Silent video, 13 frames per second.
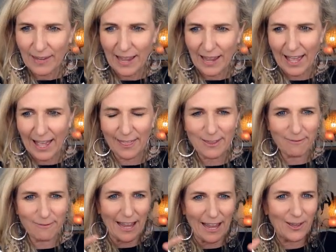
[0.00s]
the
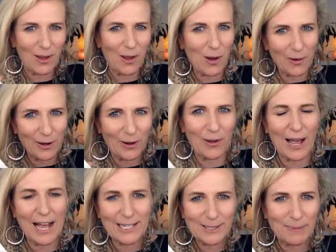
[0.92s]
fact that her and her
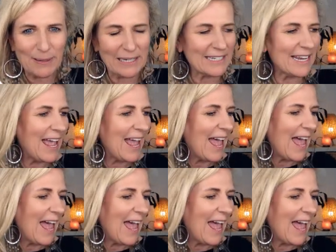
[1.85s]
husband